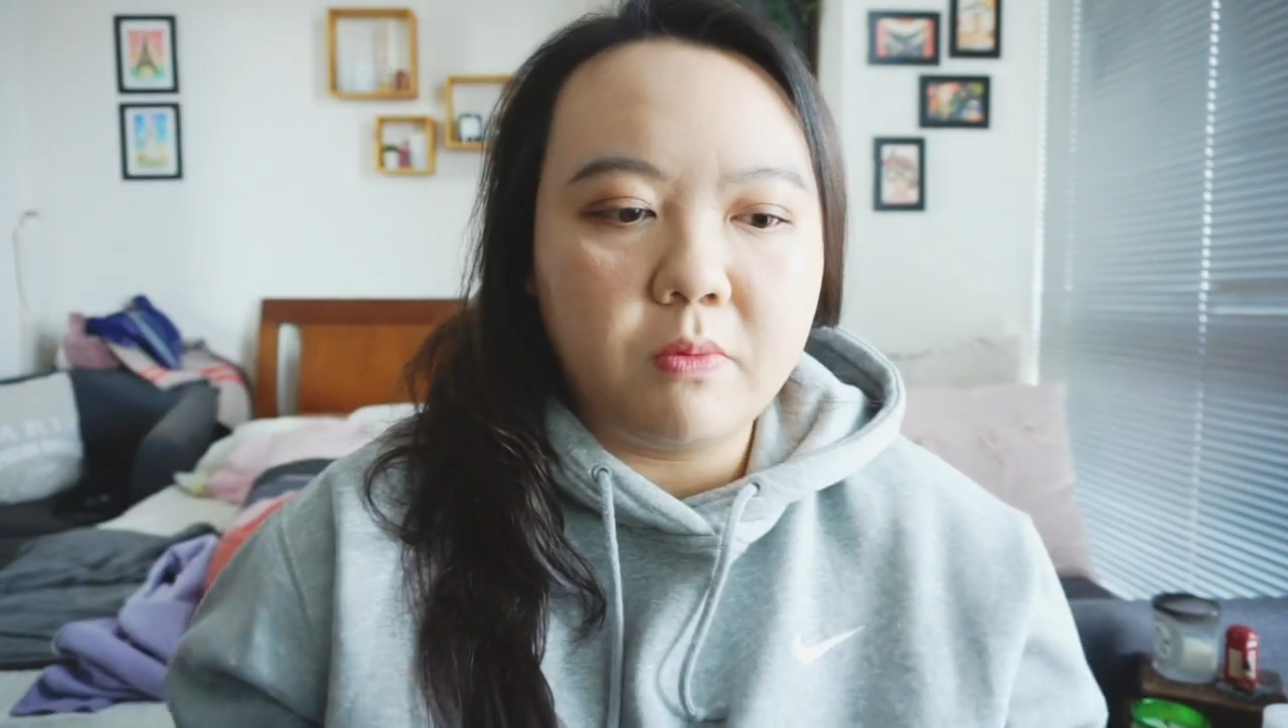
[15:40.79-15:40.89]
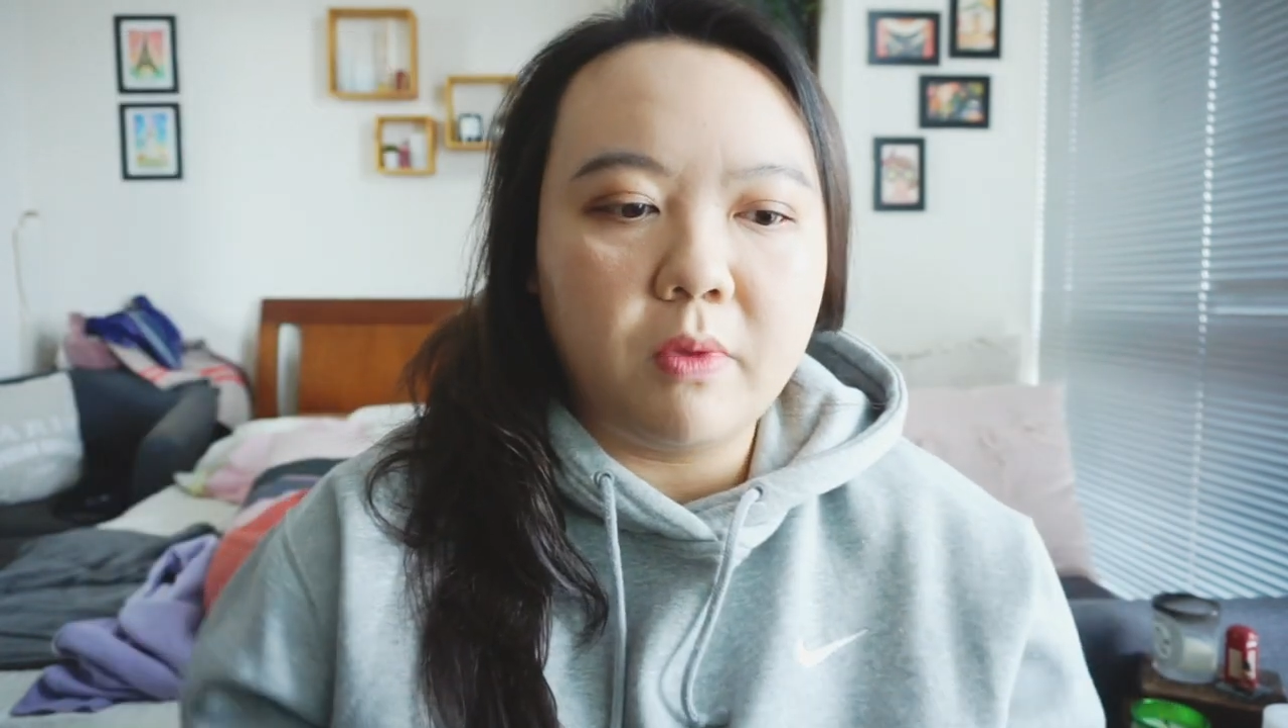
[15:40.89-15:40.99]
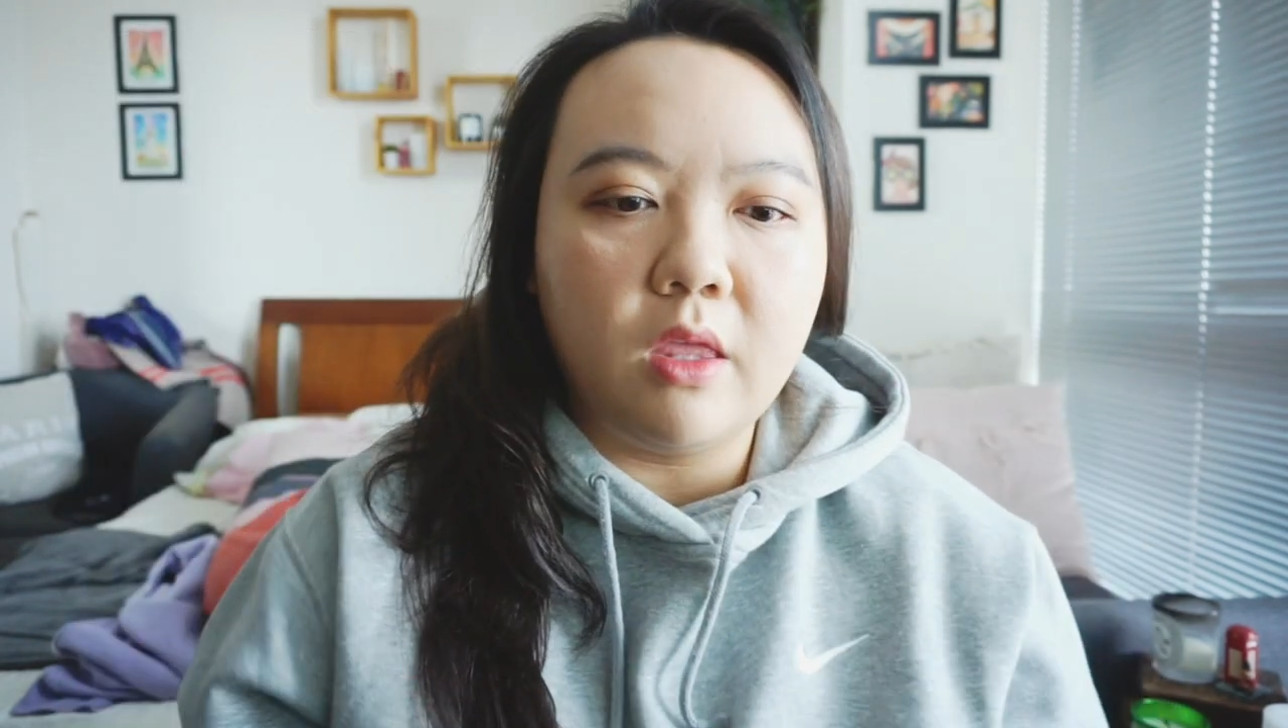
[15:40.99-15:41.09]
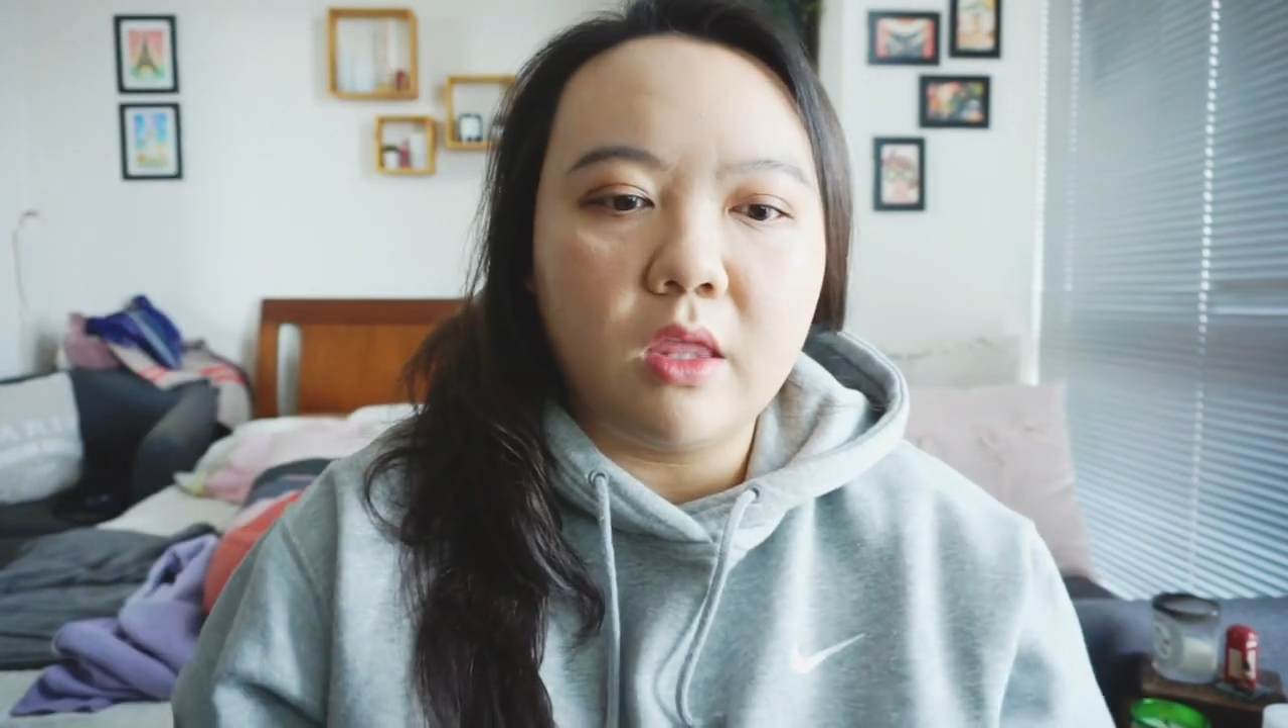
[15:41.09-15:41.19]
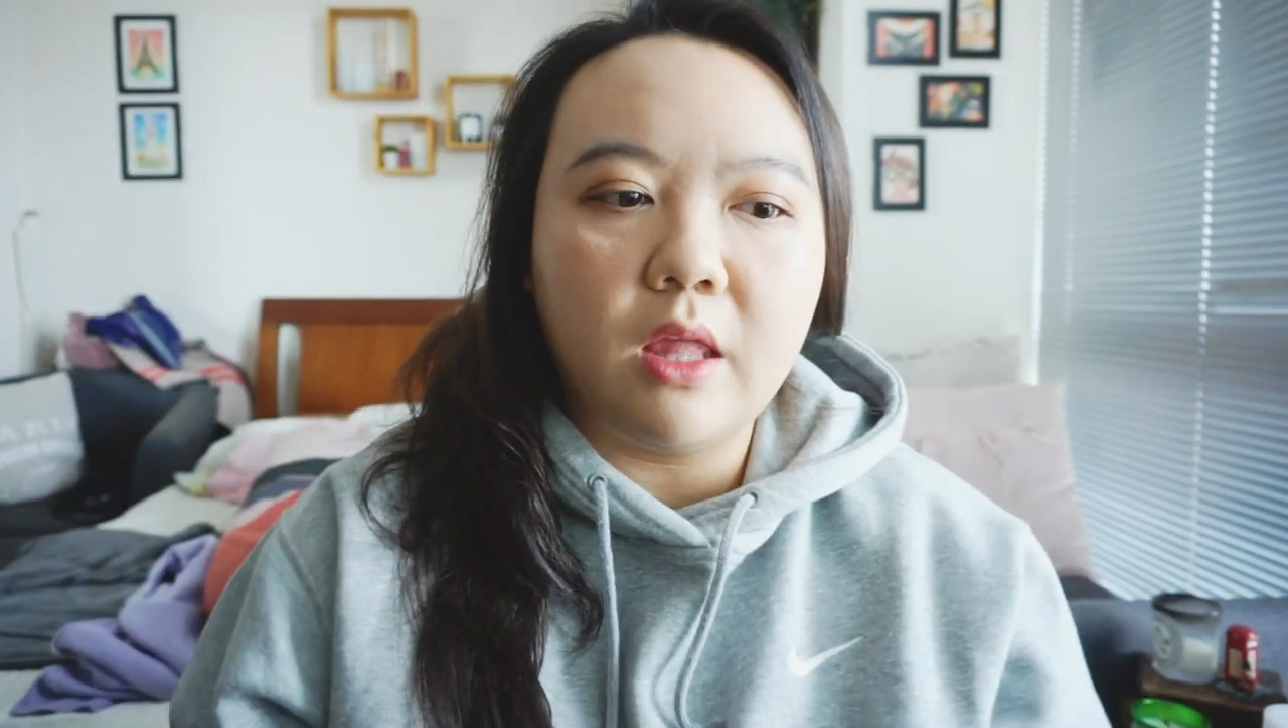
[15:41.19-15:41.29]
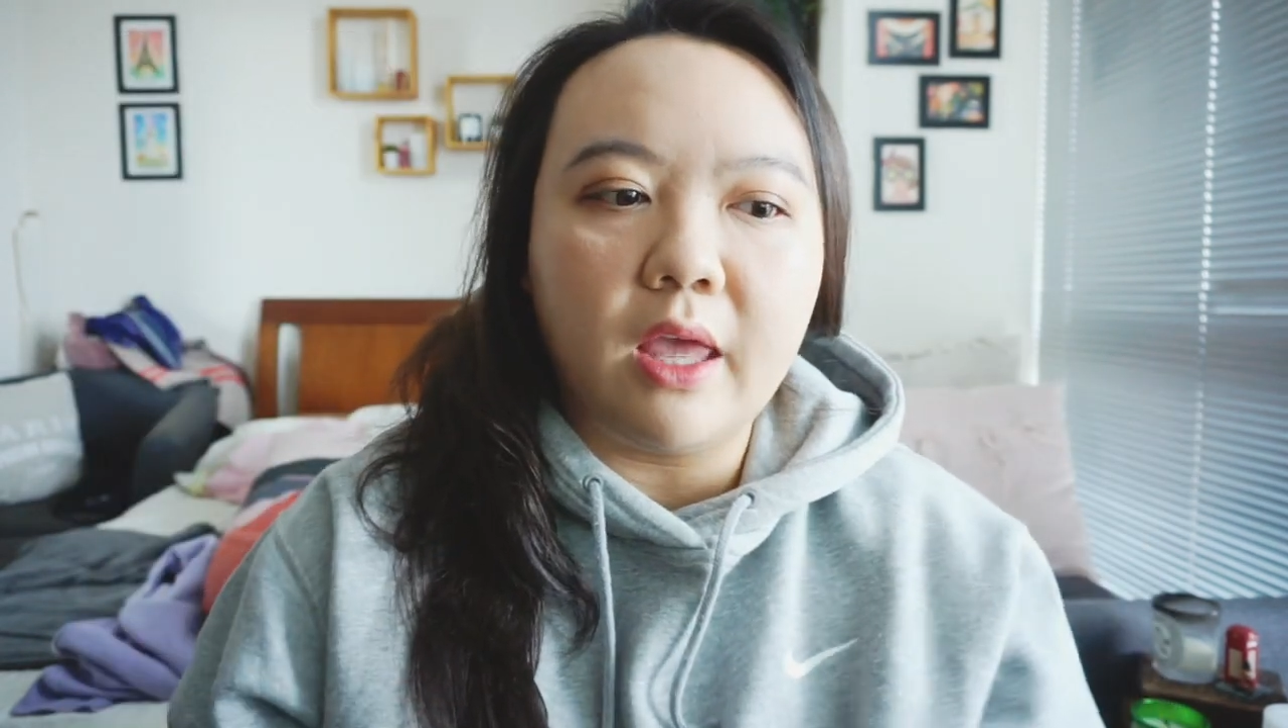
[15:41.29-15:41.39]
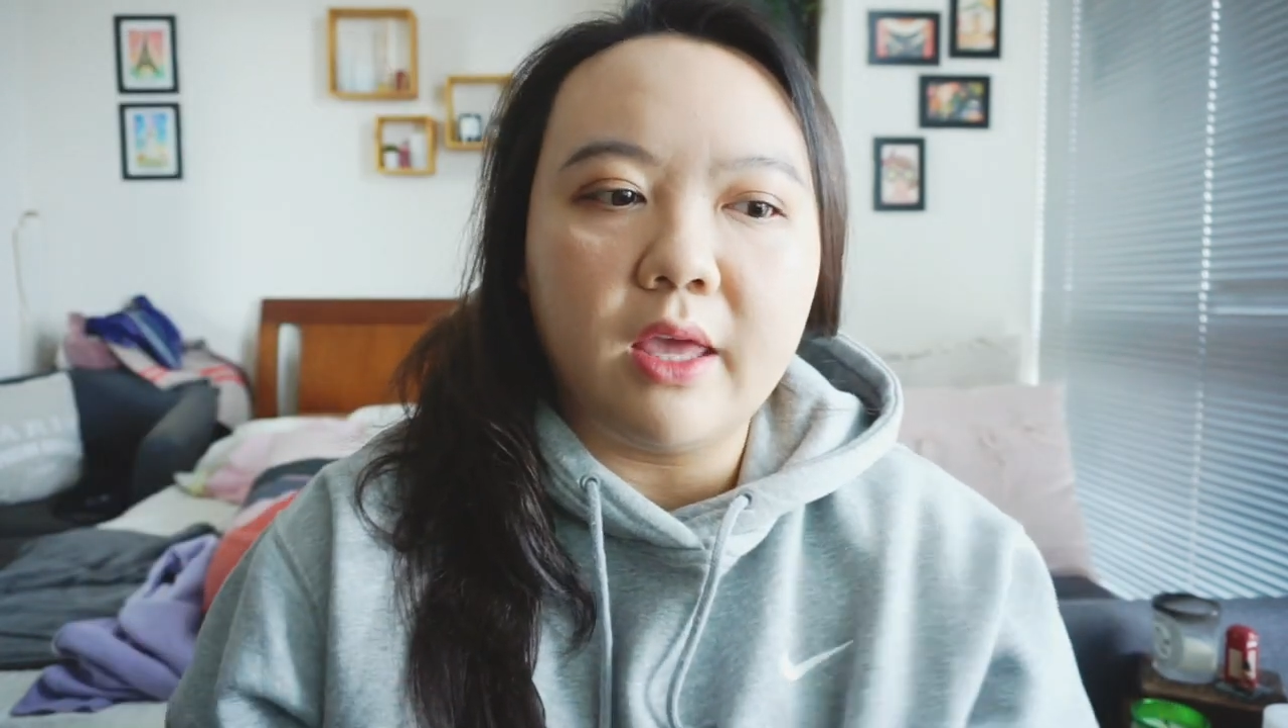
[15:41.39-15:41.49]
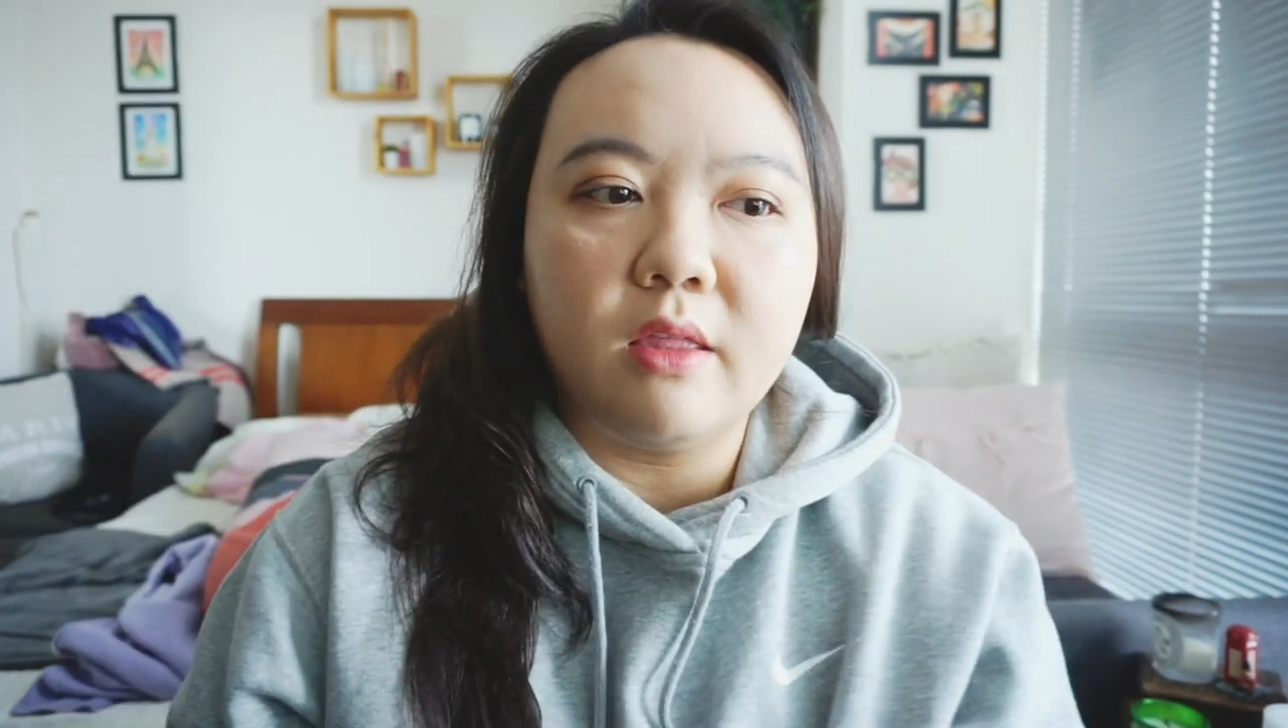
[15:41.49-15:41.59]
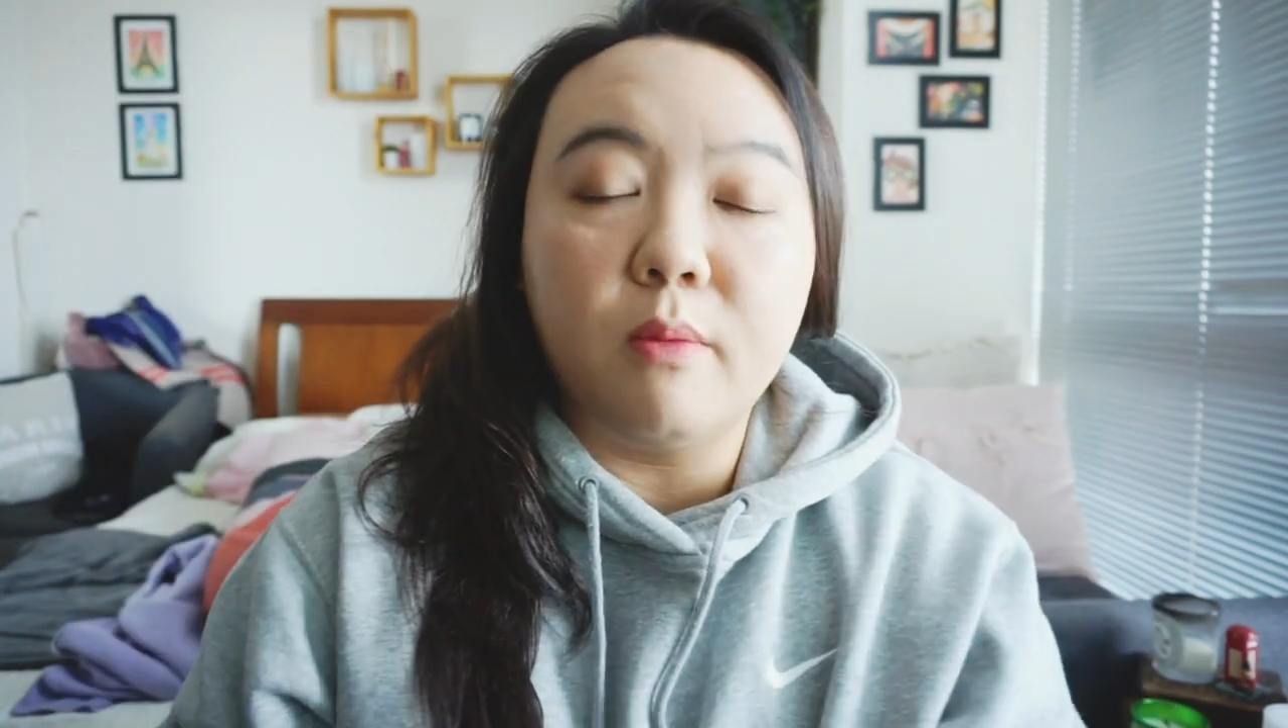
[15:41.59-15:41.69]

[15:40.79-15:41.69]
with like